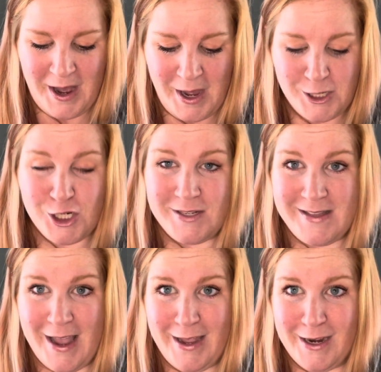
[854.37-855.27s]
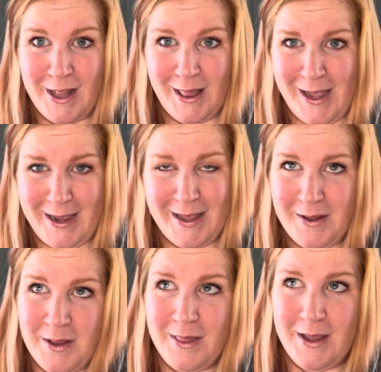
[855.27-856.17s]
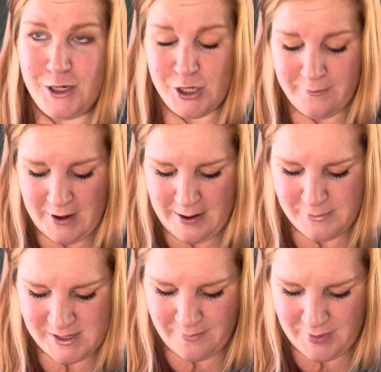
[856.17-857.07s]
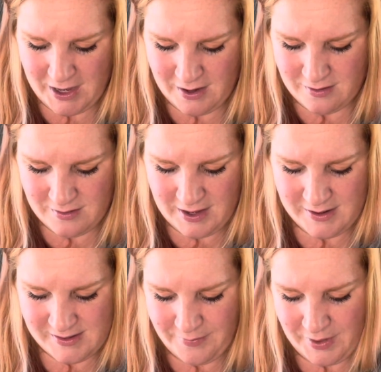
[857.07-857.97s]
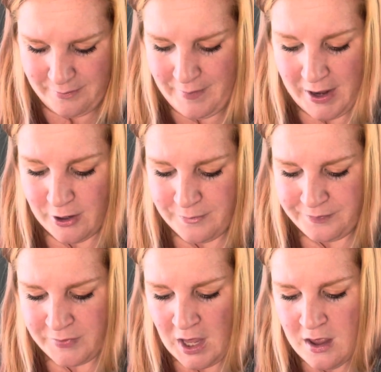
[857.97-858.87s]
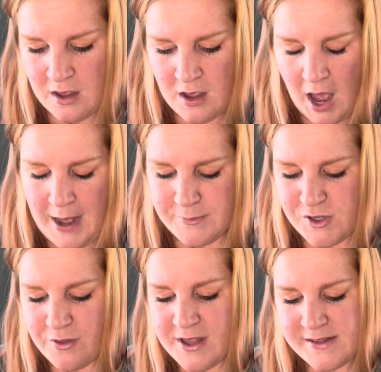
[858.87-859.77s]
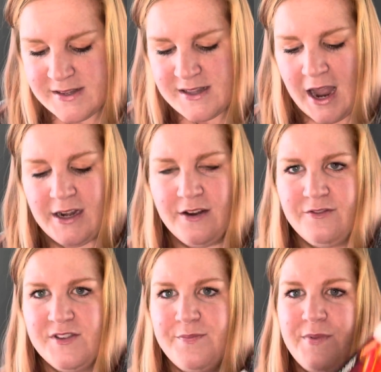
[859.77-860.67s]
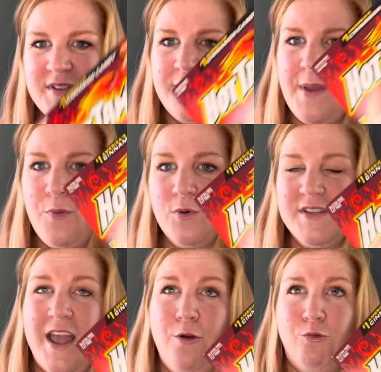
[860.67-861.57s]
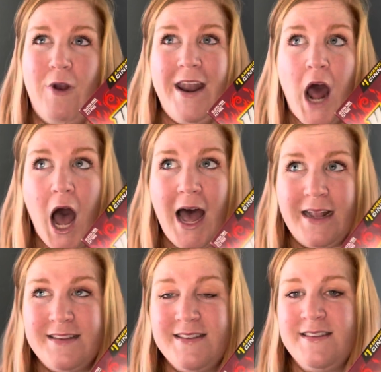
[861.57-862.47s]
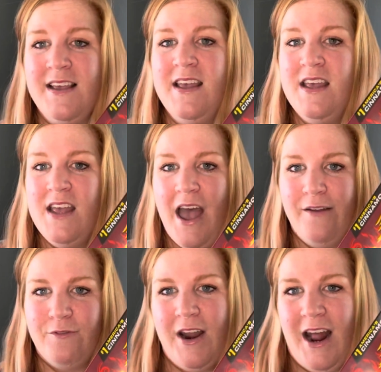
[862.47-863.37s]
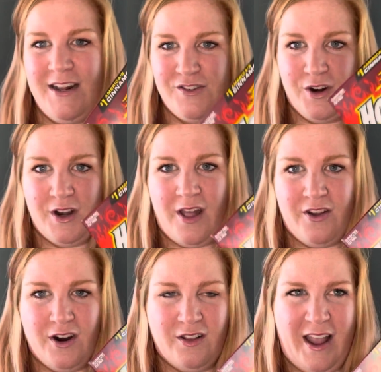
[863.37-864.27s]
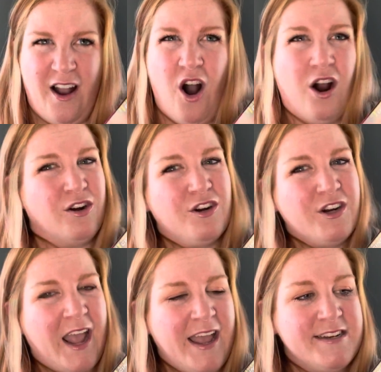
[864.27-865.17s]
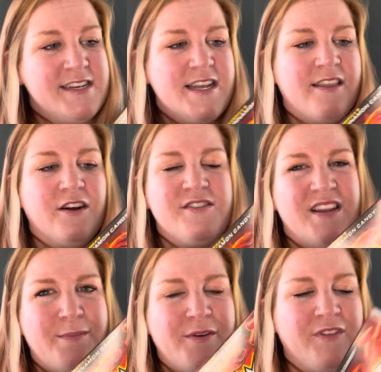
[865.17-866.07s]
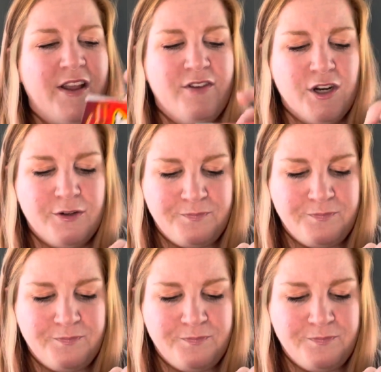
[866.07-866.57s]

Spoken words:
Just saying, like they should have named something better. So this is kind of, some people were saying Red Hots, and Red Hots are another like harder candy that are cinnamon flavored.